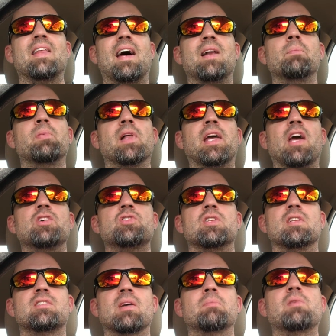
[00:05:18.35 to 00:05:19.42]
implication
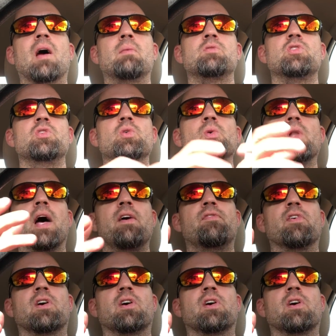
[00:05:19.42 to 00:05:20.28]
that sometimes new life